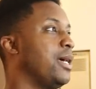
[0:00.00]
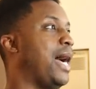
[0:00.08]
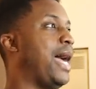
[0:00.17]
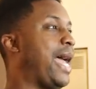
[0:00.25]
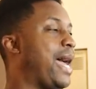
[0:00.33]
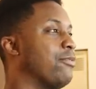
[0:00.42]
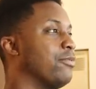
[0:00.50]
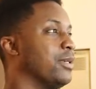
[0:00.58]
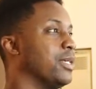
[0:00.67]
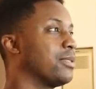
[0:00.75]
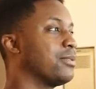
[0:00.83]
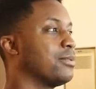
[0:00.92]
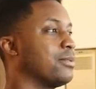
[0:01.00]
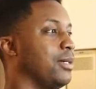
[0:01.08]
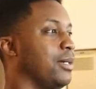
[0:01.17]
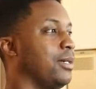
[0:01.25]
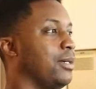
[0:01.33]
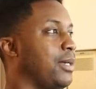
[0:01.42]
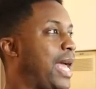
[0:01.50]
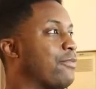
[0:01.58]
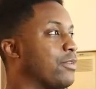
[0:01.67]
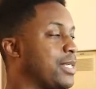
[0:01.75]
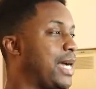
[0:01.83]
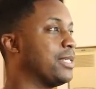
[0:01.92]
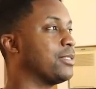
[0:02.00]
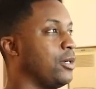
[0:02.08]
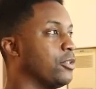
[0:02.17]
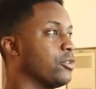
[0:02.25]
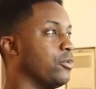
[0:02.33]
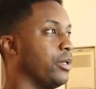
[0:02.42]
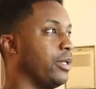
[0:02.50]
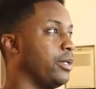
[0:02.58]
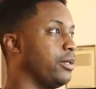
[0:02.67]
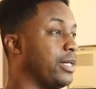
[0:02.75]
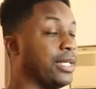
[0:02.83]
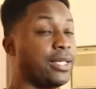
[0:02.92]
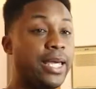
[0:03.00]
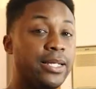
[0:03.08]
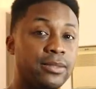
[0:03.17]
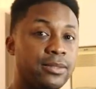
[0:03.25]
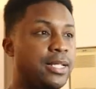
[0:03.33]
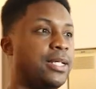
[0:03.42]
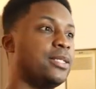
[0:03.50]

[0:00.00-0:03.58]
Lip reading: I have it advertised also on here in case